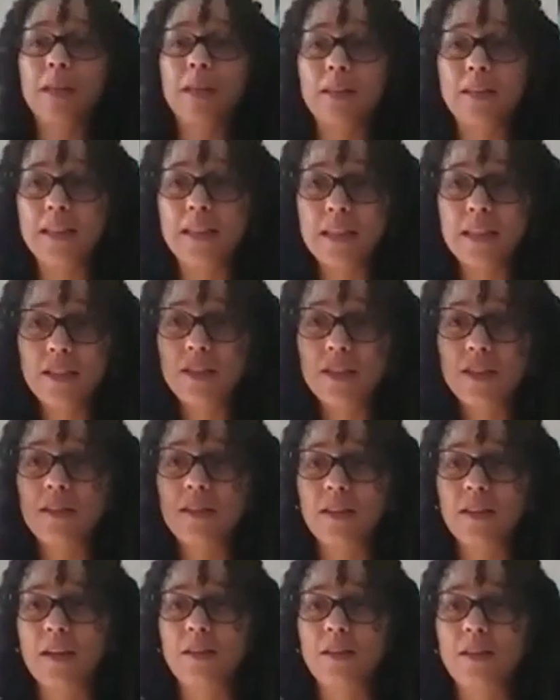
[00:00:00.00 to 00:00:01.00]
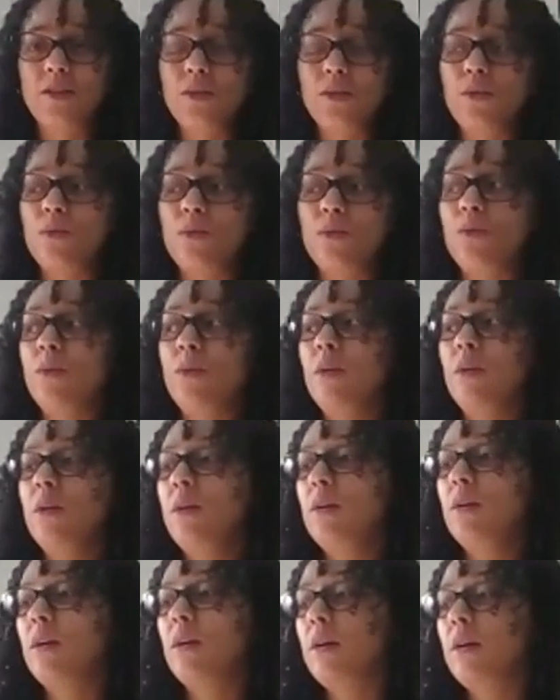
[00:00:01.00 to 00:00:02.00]
have a meditation that I do
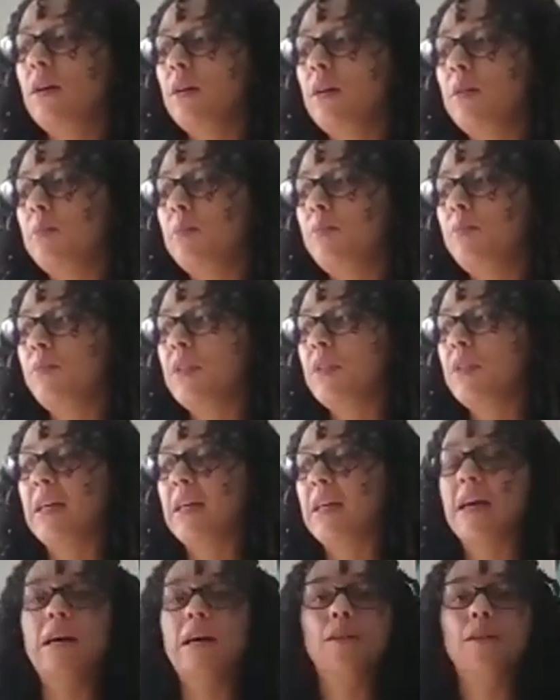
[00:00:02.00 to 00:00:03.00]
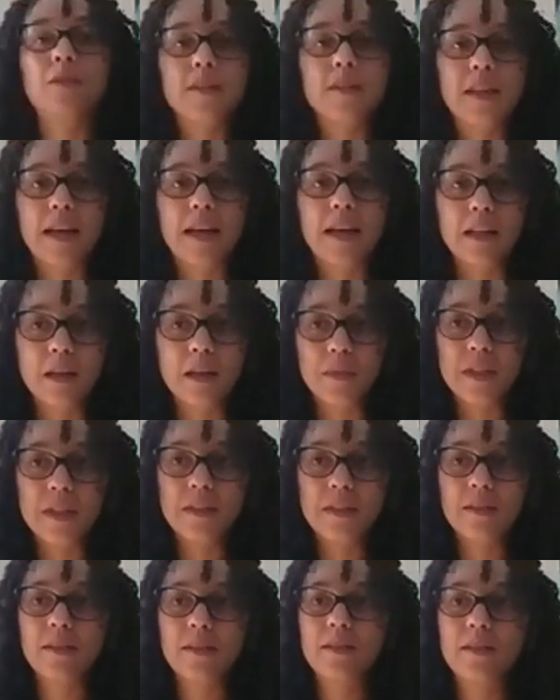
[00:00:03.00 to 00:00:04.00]
that honors the
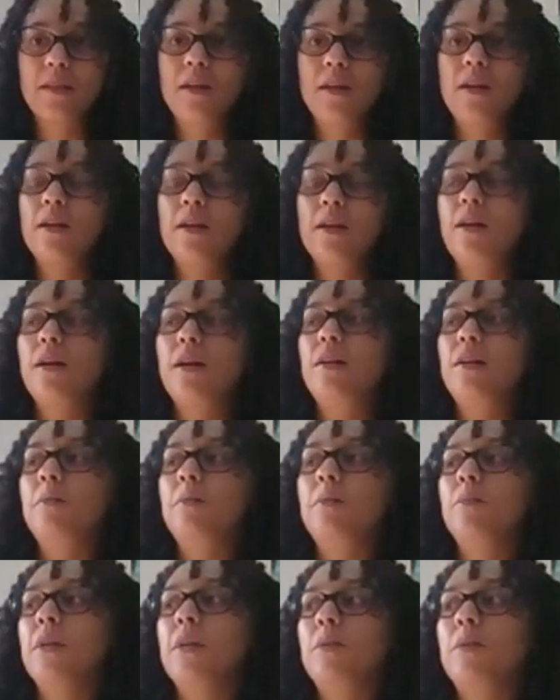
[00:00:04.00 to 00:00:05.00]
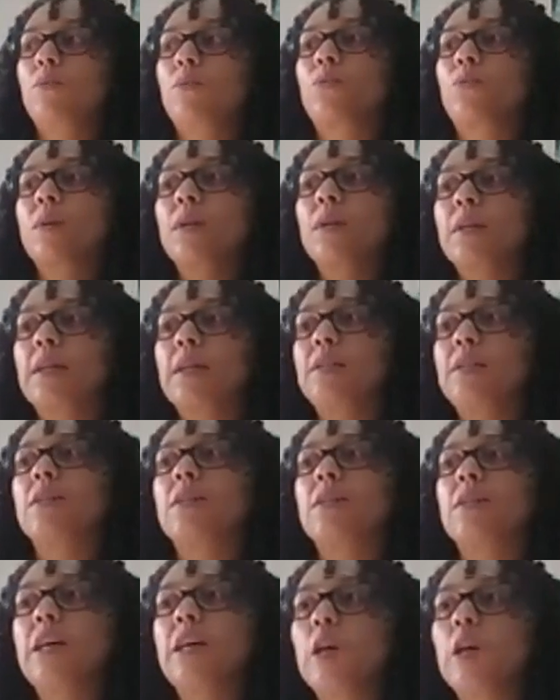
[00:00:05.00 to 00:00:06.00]
elements, that really
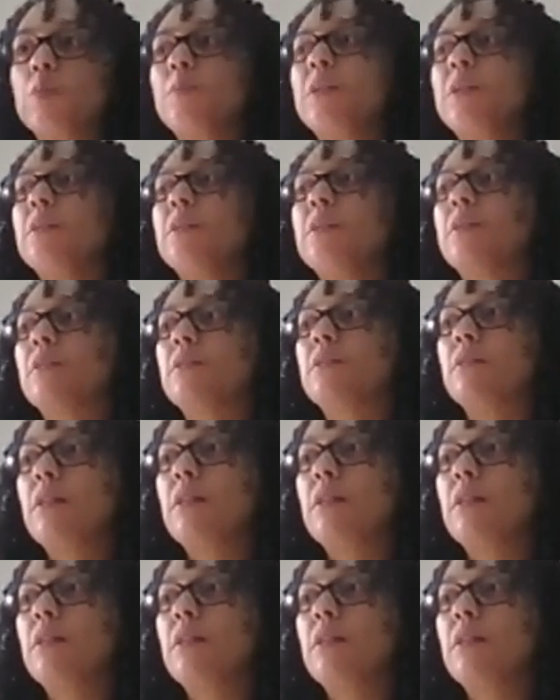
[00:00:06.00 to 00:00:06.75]
just helps me